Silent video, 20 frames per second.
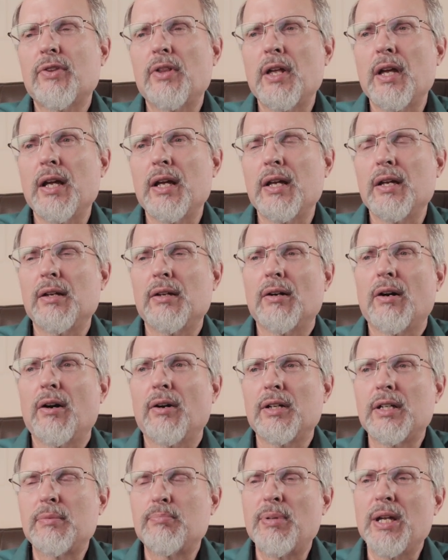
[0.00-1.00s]
they are
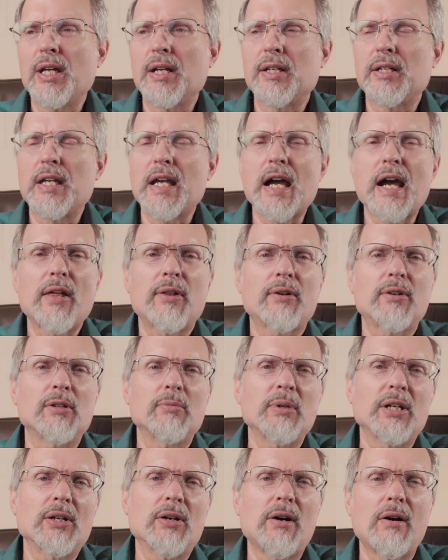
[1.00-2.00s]
being gathered to
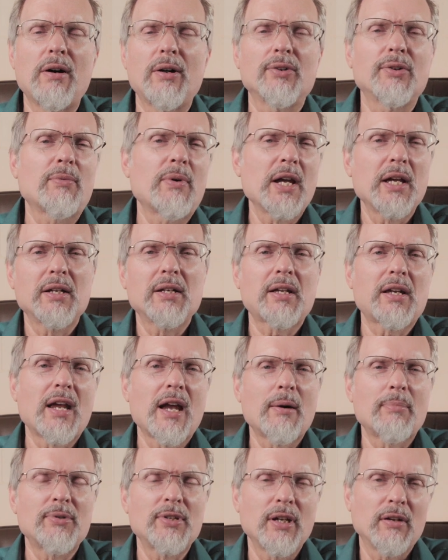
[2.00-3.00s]
be hauled away into
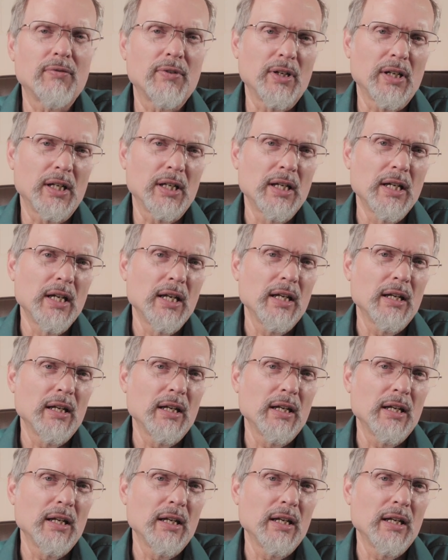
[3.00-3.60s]
captivity.